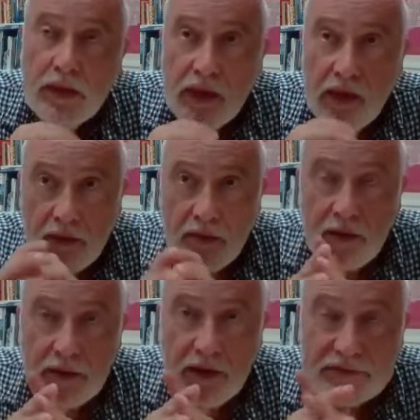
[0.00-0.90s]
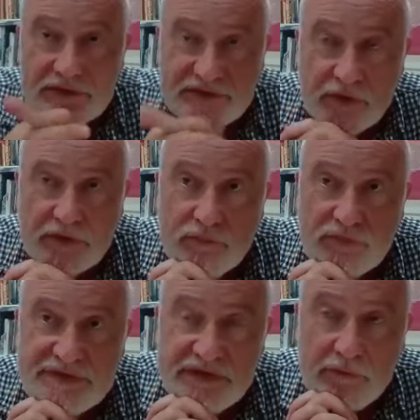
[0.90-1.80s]
Yeah, I, I certainly
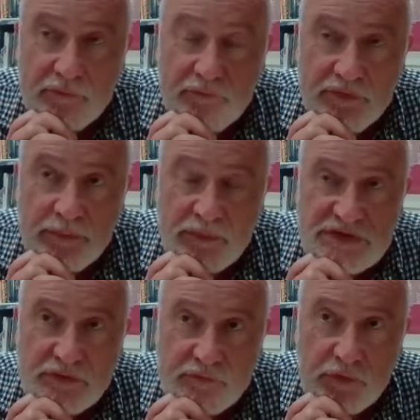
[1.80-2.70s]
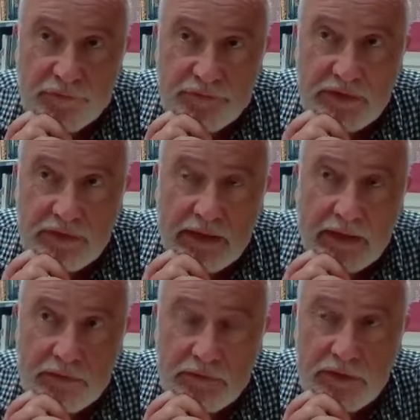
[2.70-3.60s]
was uh, very much involved in
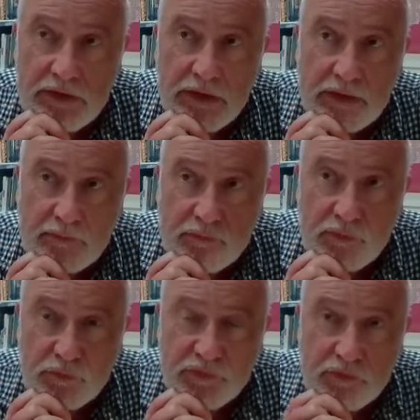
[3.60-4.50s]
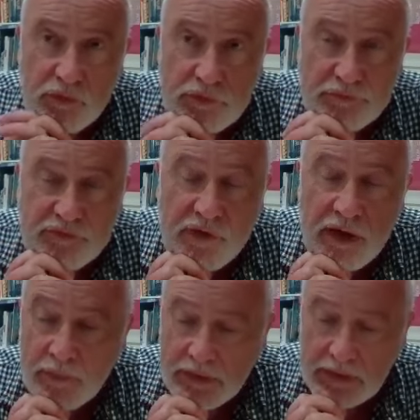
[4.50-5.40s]
that. Yeah, the, the role of
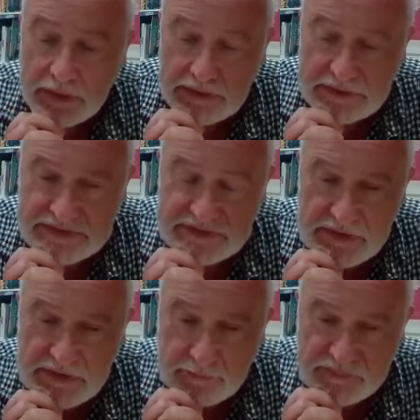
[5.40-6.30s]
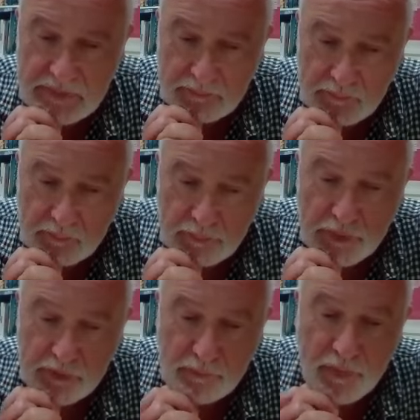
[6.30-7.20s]
drama is um,
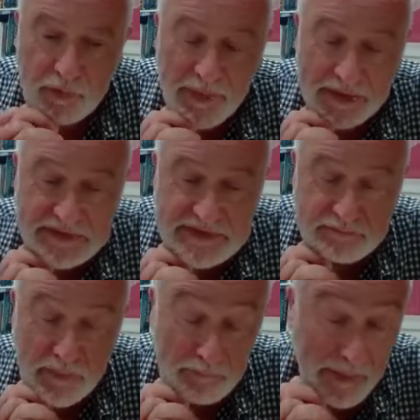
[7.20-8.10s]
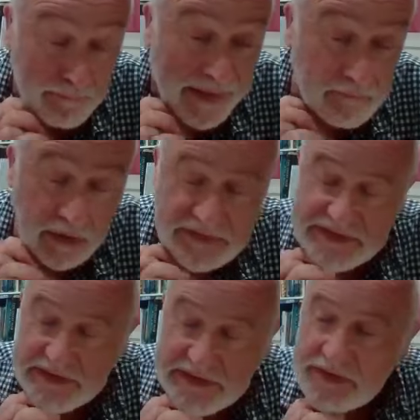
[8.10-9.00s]
part of part of my, his, my my background
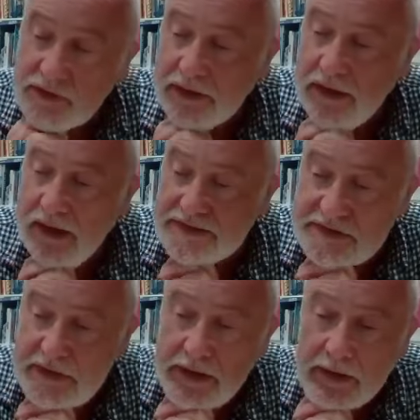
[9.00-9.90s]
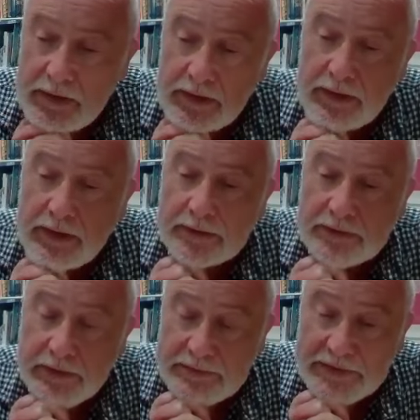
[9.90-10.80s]
as a teacher, I guess.
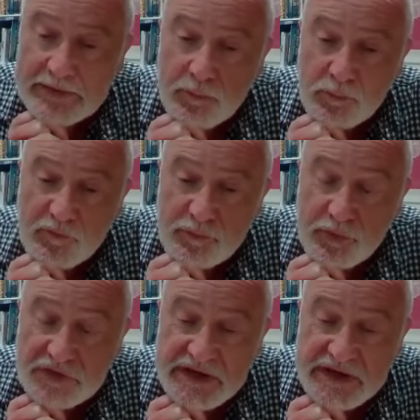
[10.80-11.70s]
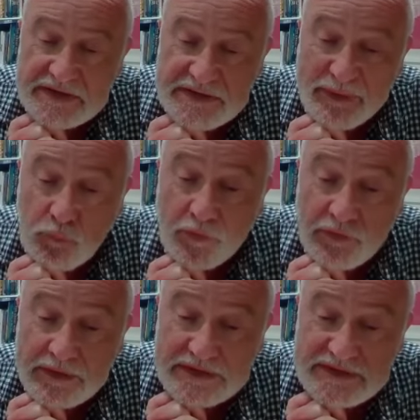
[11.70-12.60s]
And I did a number of projects. I mean,
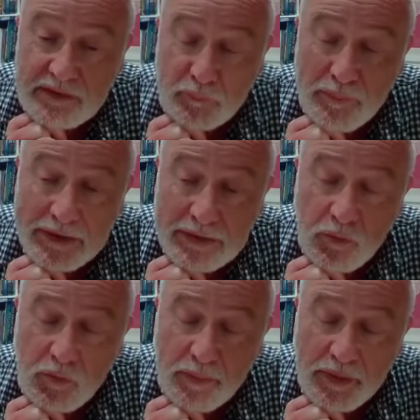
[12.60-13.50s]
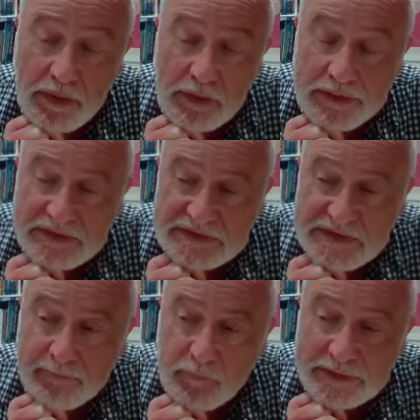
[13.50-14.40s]
one that some may know about
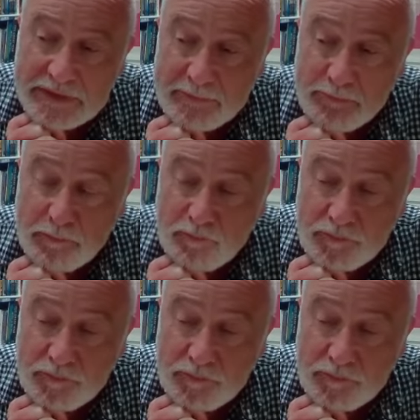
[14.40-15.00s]
is um, I did a,